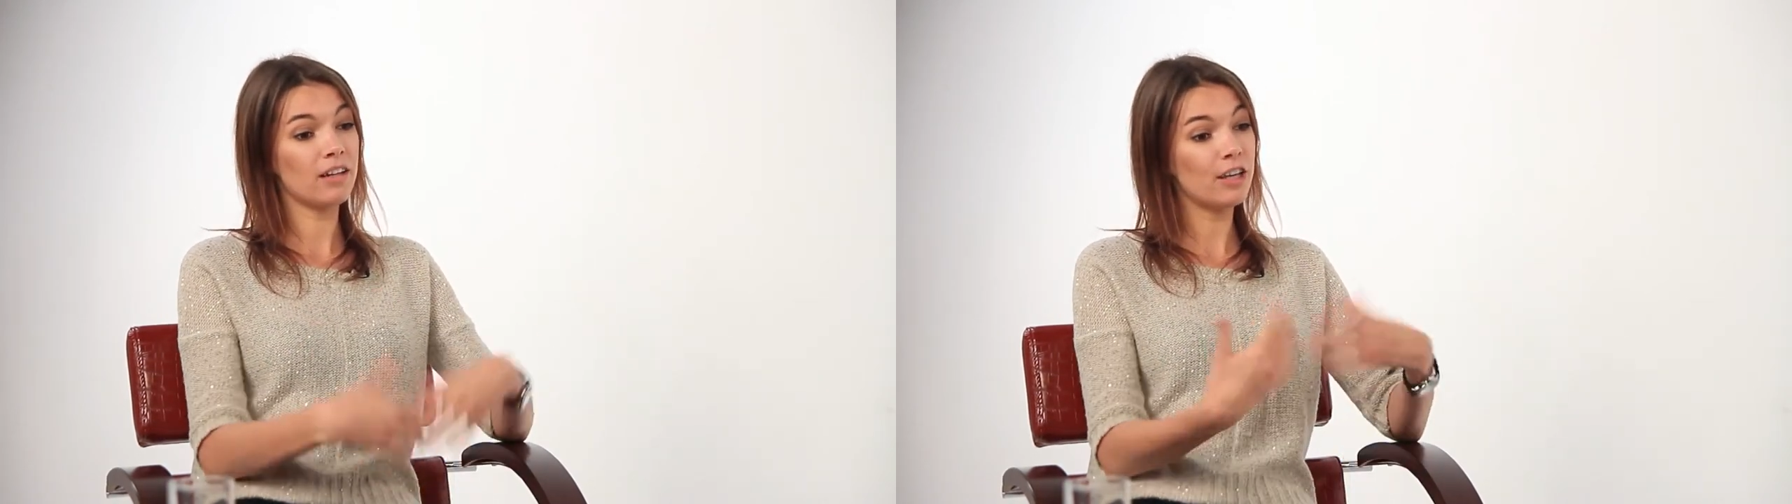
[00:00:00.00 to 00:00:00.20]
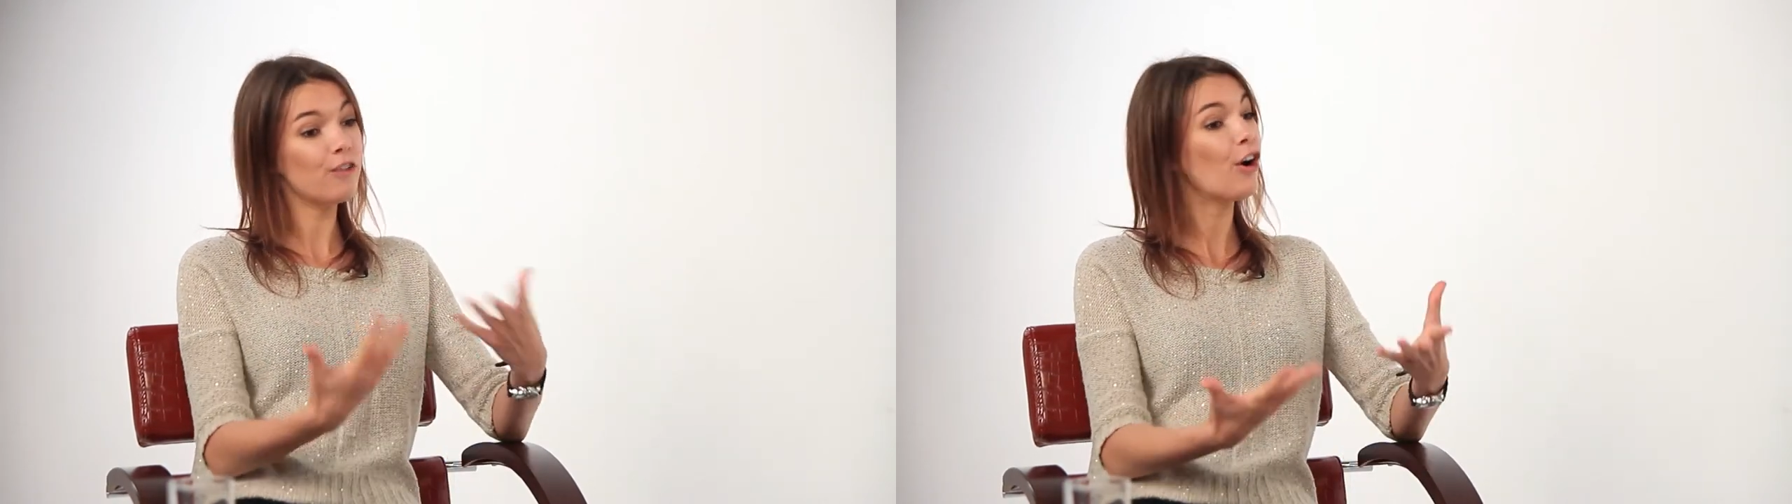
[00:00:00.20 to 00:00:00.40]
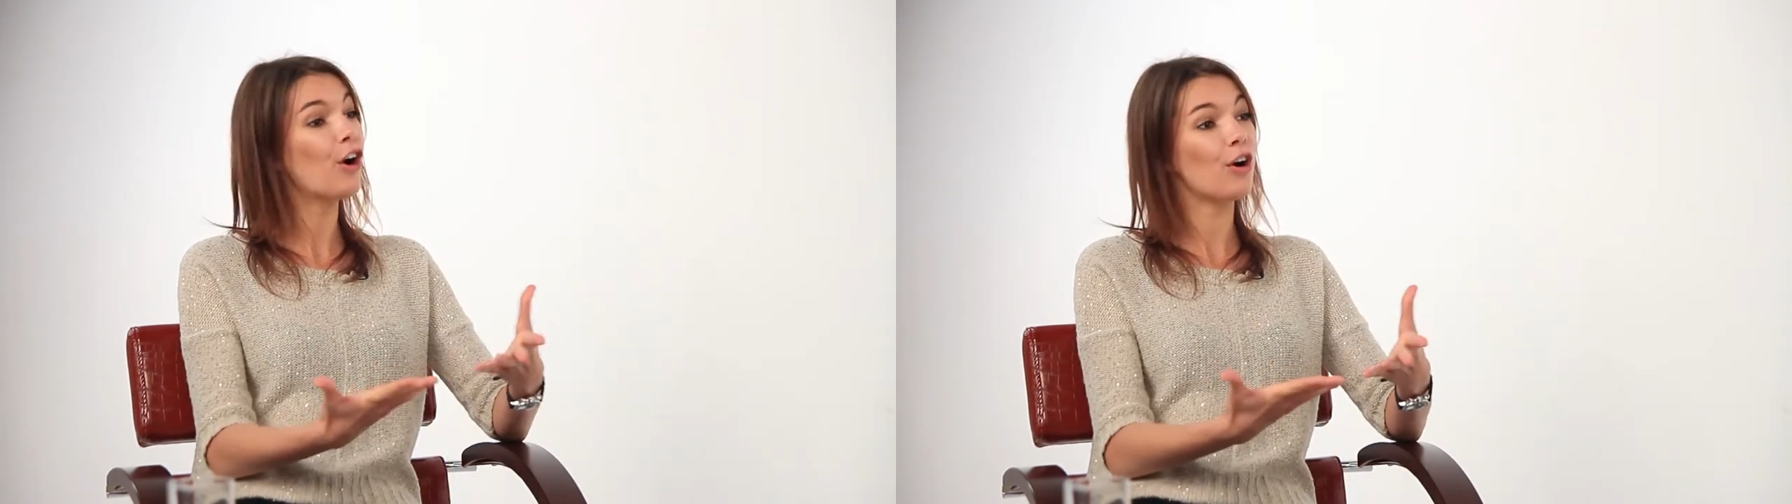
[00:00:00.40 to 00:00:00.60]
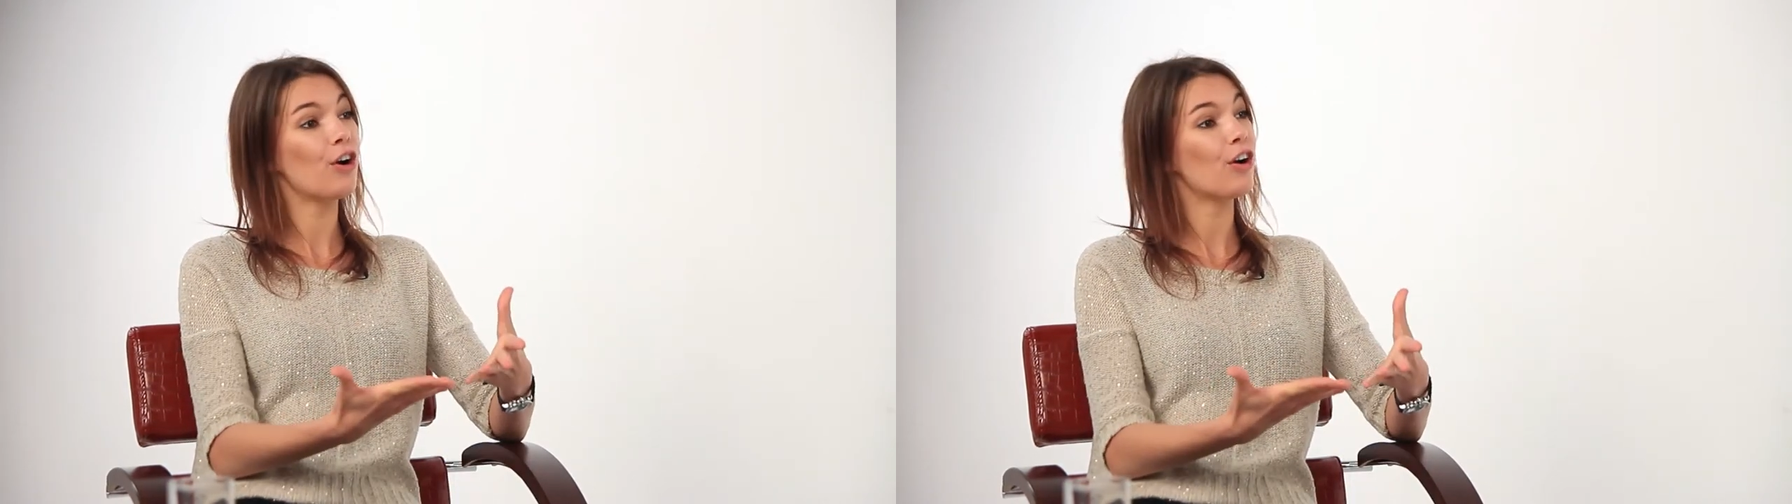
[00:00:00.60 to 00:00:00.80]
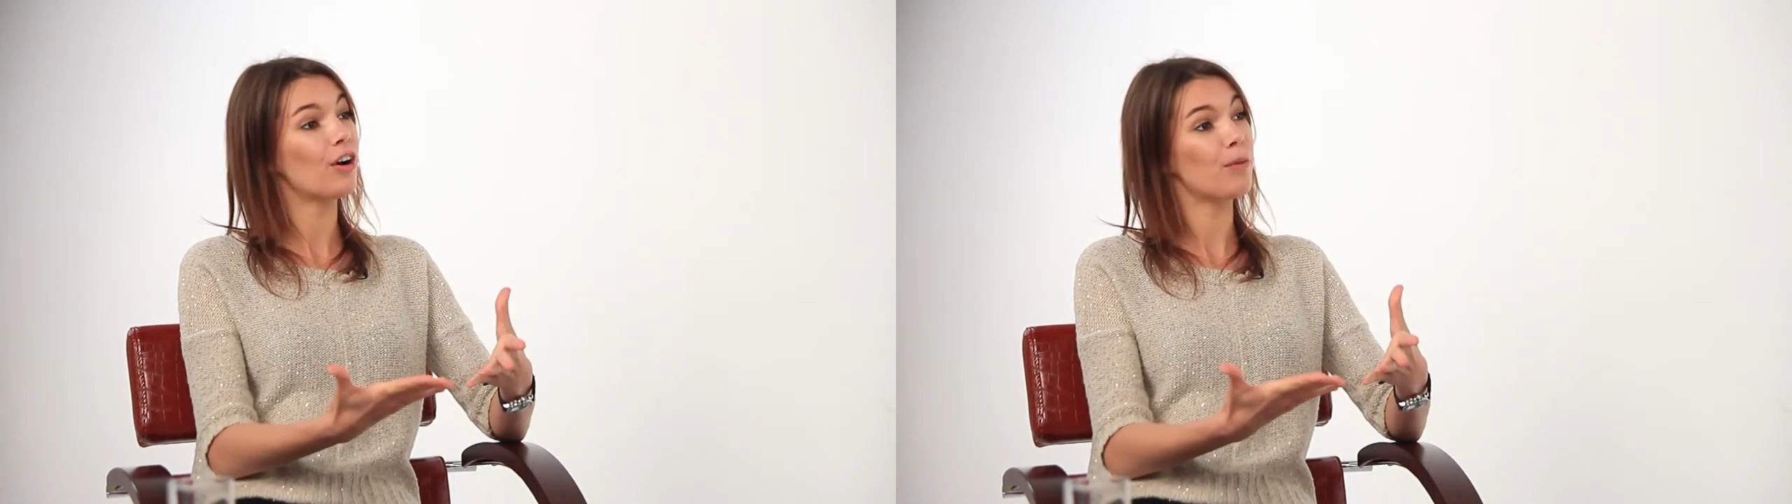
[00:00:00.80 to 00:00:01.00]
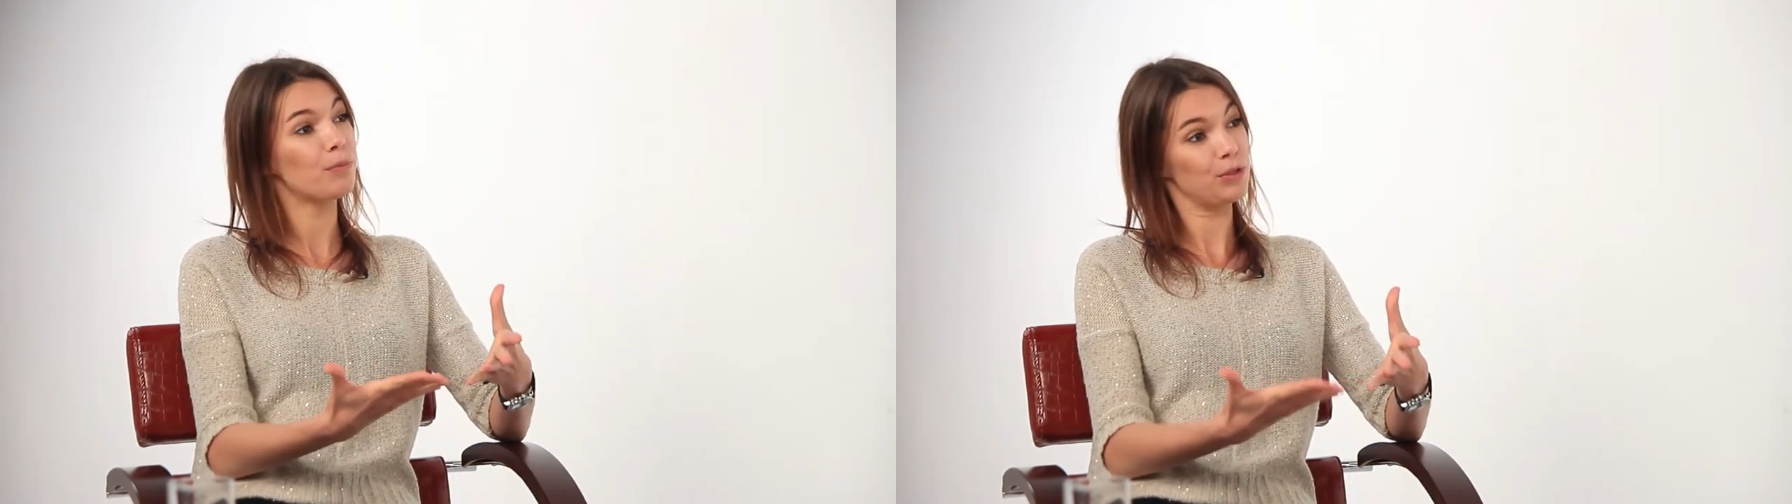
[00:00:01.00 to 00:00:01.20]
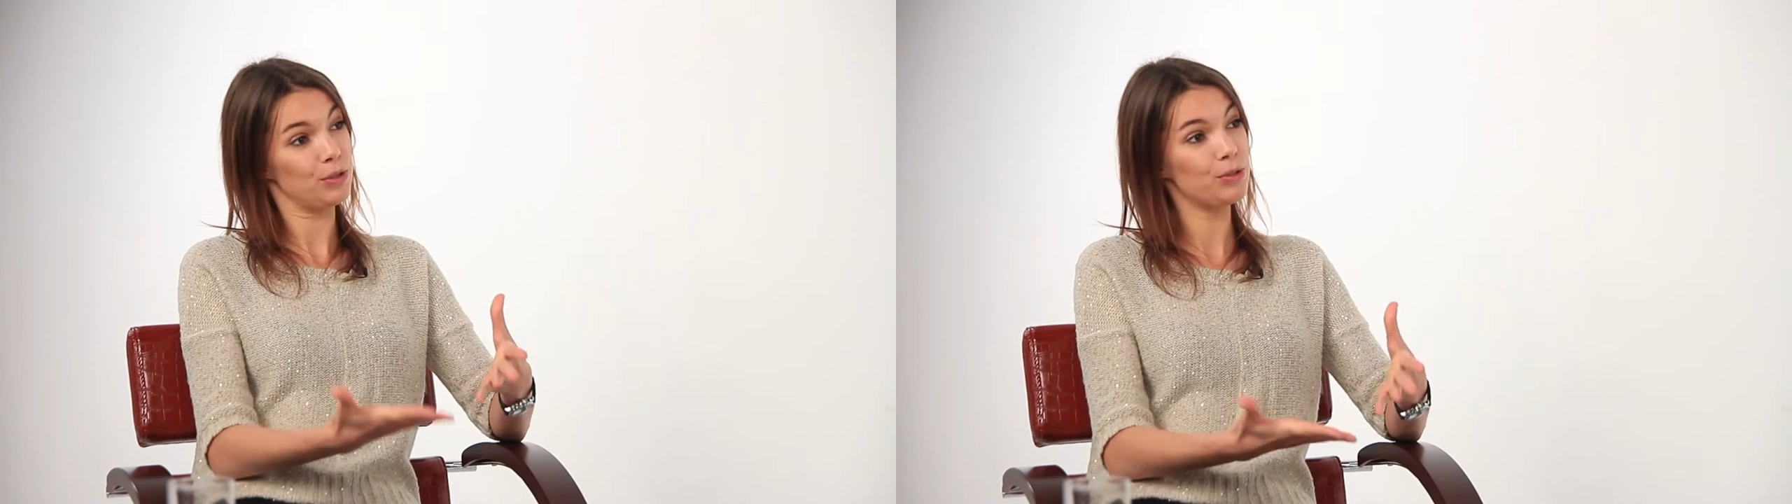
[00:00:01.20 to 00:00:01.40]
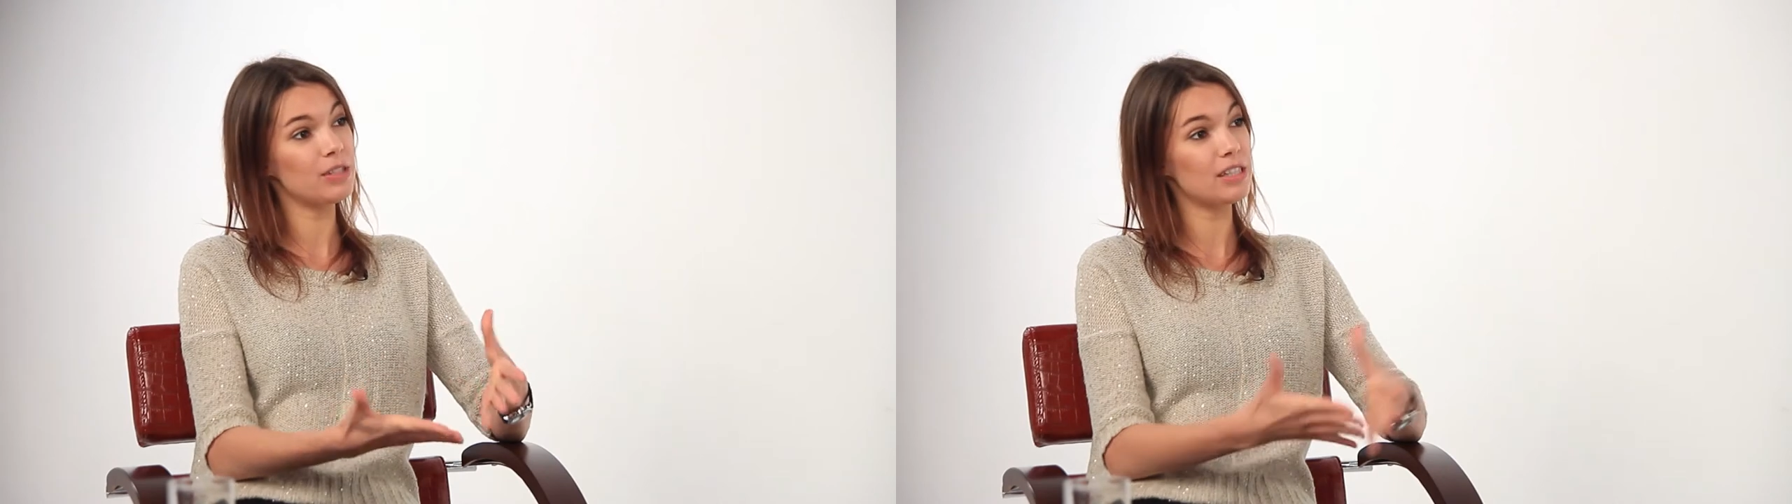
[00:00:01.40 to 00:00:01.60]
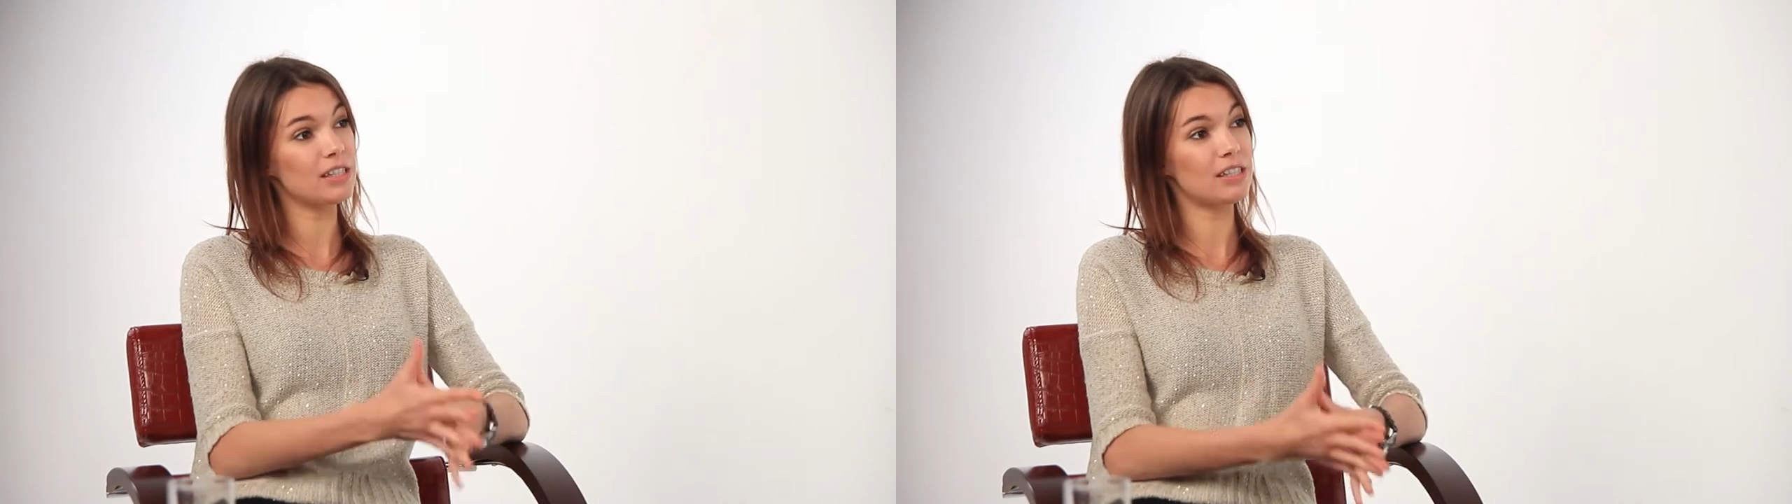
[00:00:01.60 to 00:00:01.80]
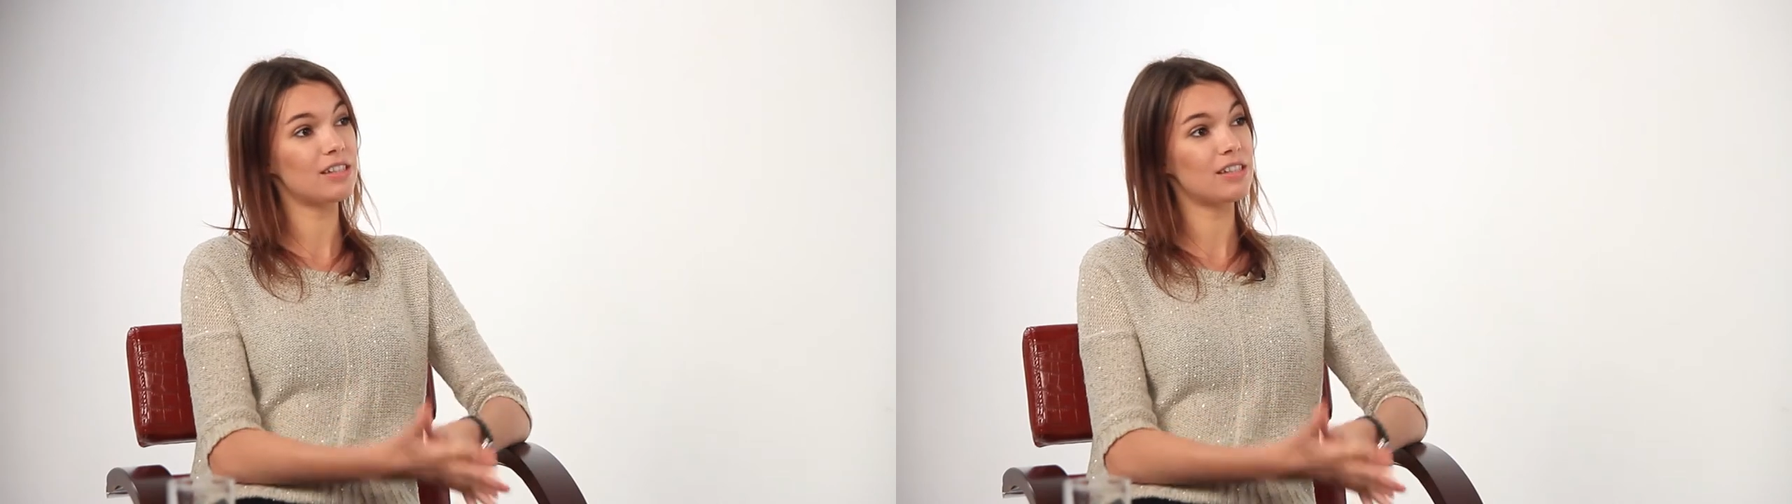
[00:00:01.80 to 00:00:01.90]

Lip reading: give her opportunity